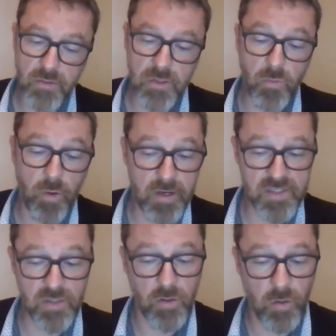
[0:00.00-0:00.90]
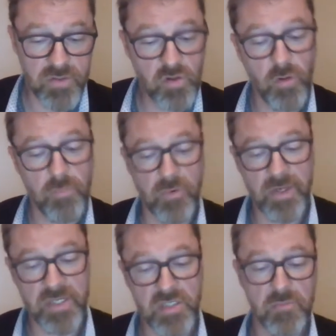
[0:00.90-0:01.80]
requires a close
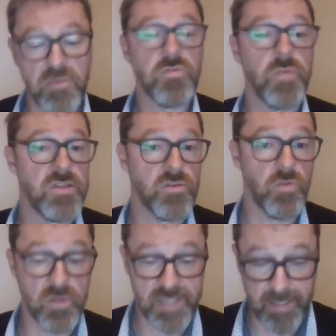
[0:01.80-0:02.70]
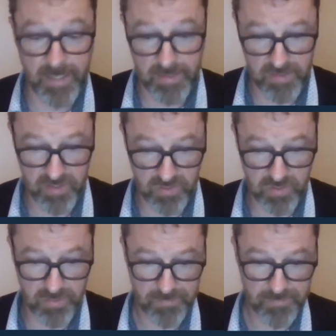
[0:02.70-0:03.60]
cooperation between schools and industry.